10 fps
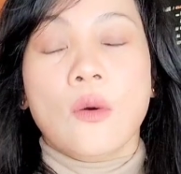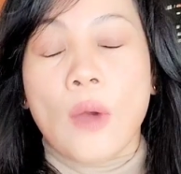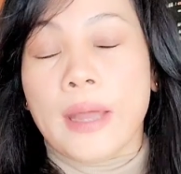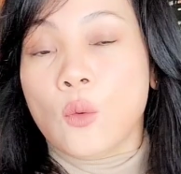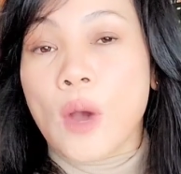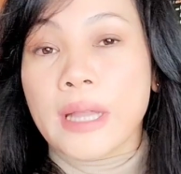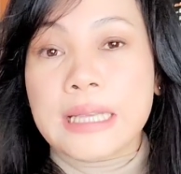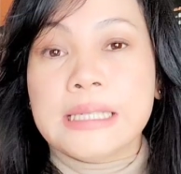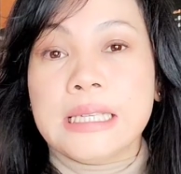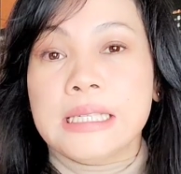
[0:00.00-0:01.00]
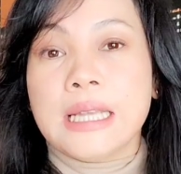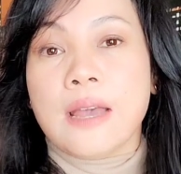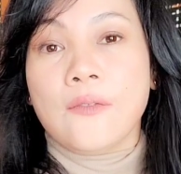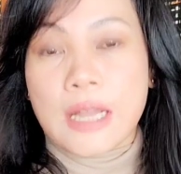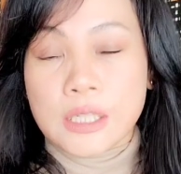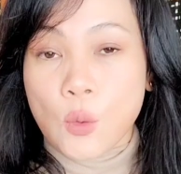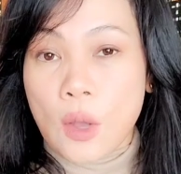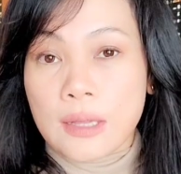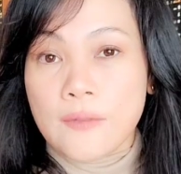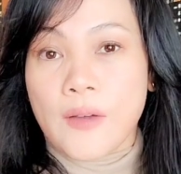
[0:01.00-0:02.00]
And what is CGFNS
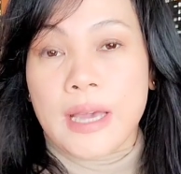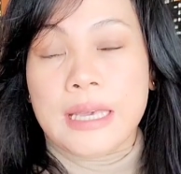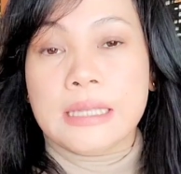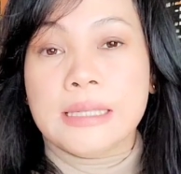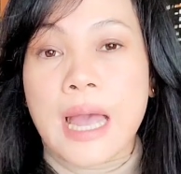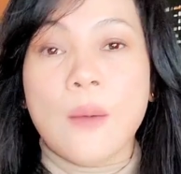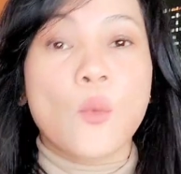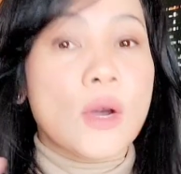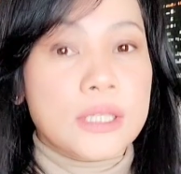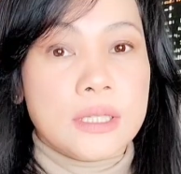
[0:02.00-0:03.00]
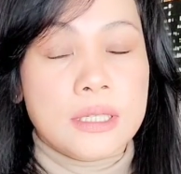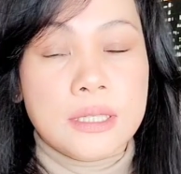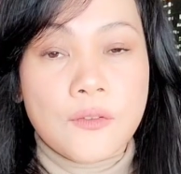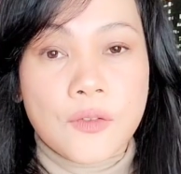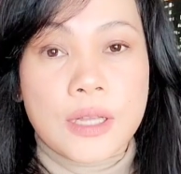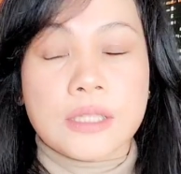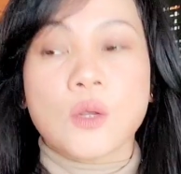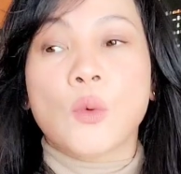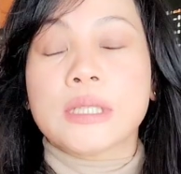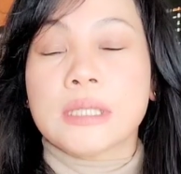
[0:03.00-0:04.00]
Qualifying Exam? What's the difference?
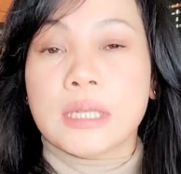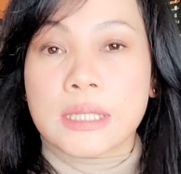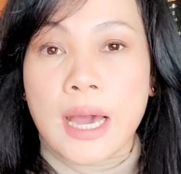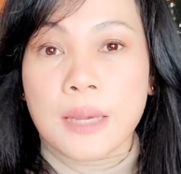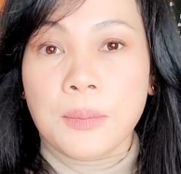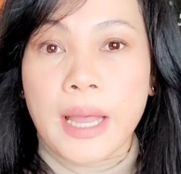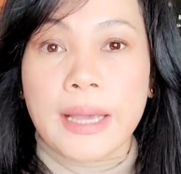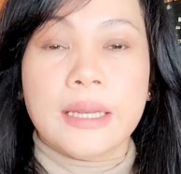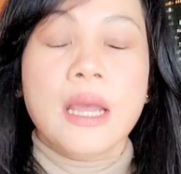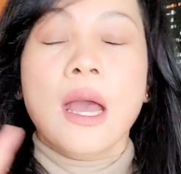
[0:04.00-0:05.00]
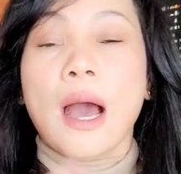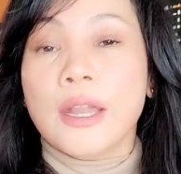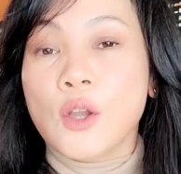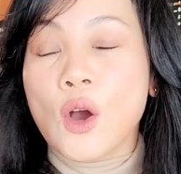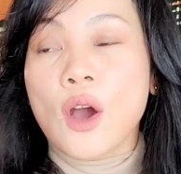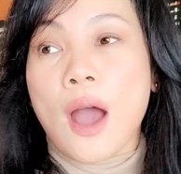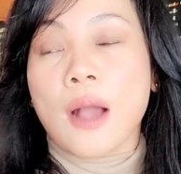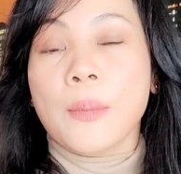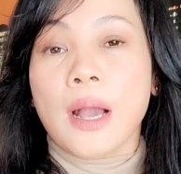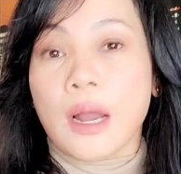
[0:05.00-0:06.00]
What's the timeline? Ano
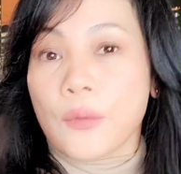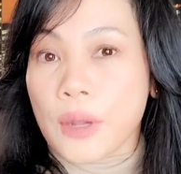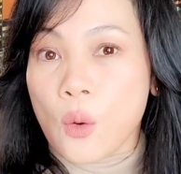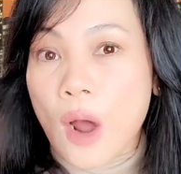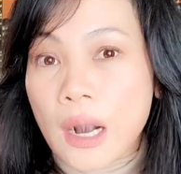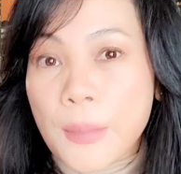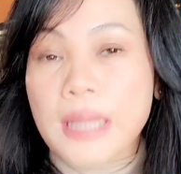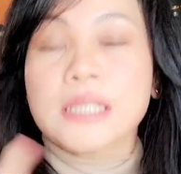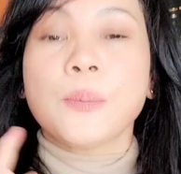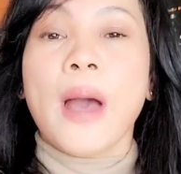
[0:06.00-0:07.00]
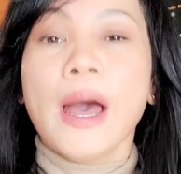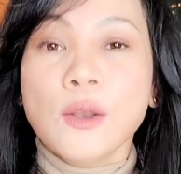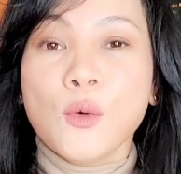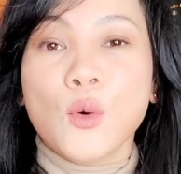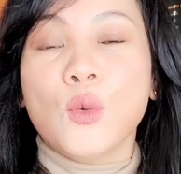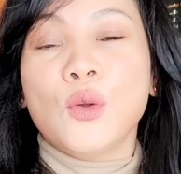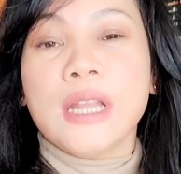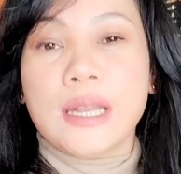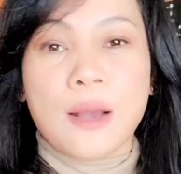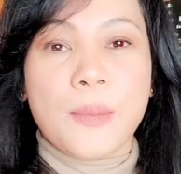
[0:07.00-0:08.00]
ang mga requirements? Paano
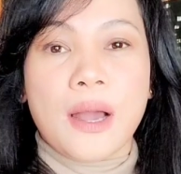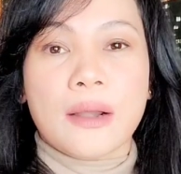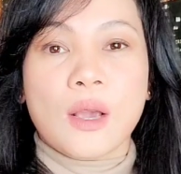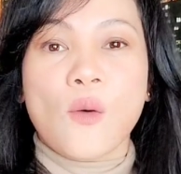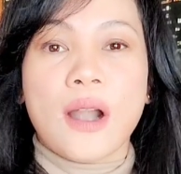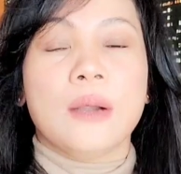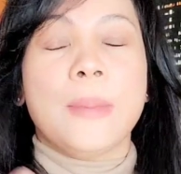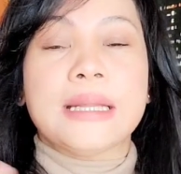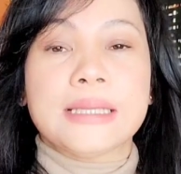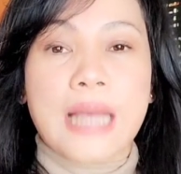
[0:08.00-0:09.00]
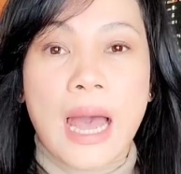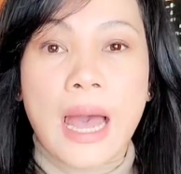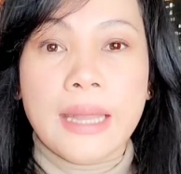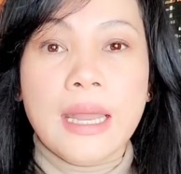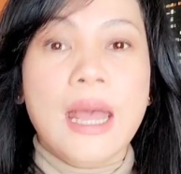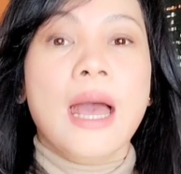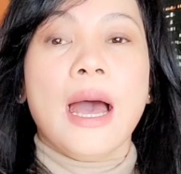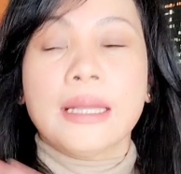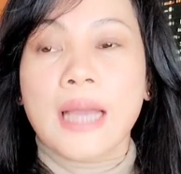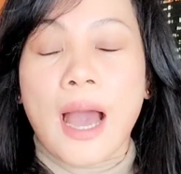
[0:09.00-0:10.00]
kukunin ang mga requirements? Saan?
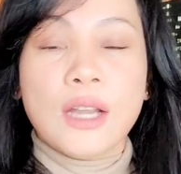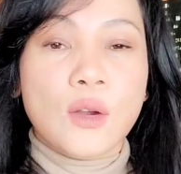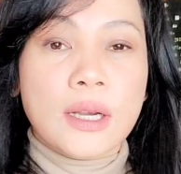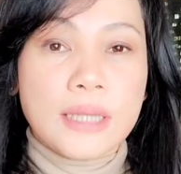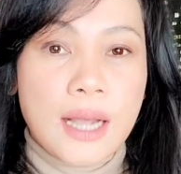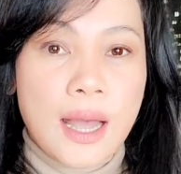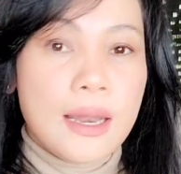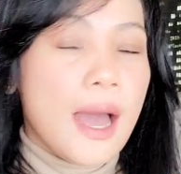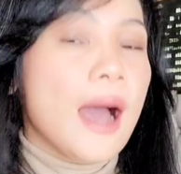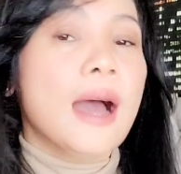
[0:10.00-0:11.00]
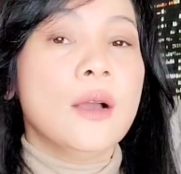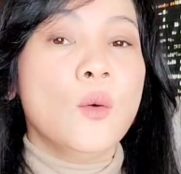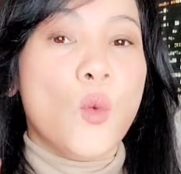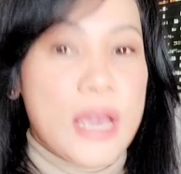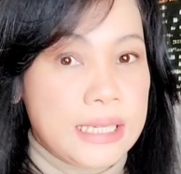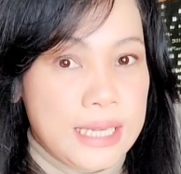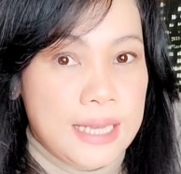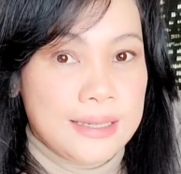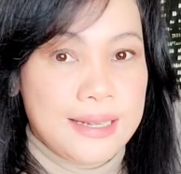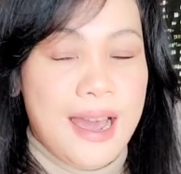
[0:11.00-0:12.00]
At gaano katagal ang
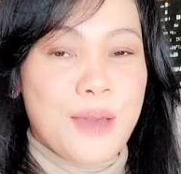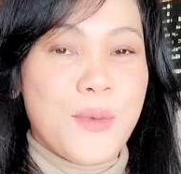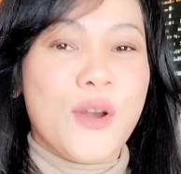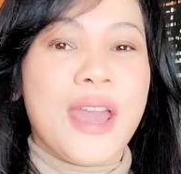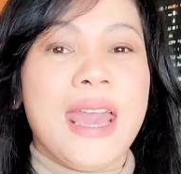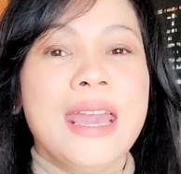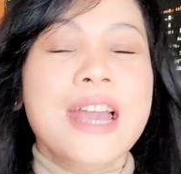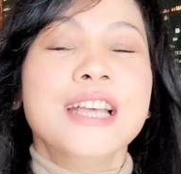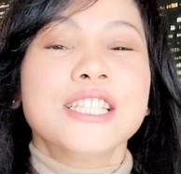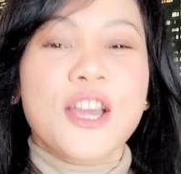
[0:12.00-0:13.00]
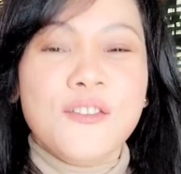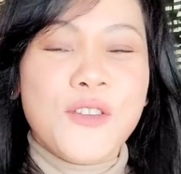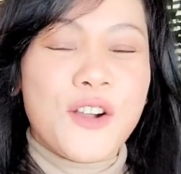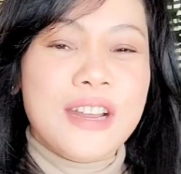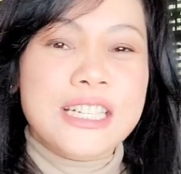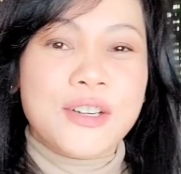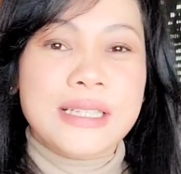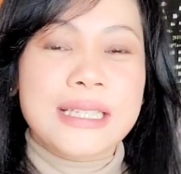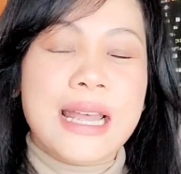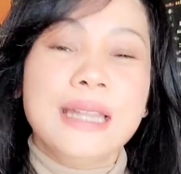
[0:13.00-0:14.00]
waiting time? Okay? So if you're
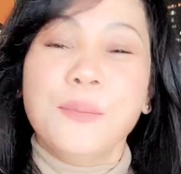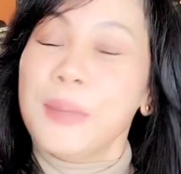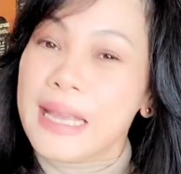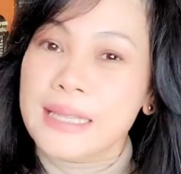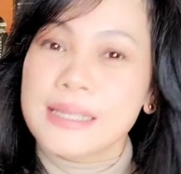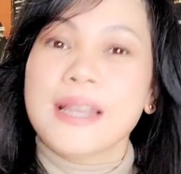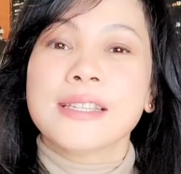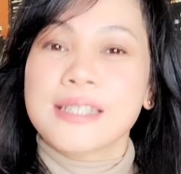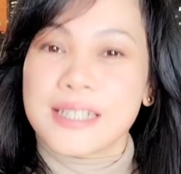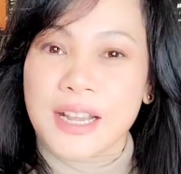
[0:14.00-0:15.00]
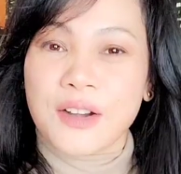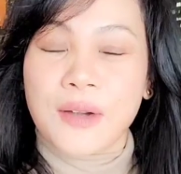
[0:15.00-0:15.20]
interested, please stick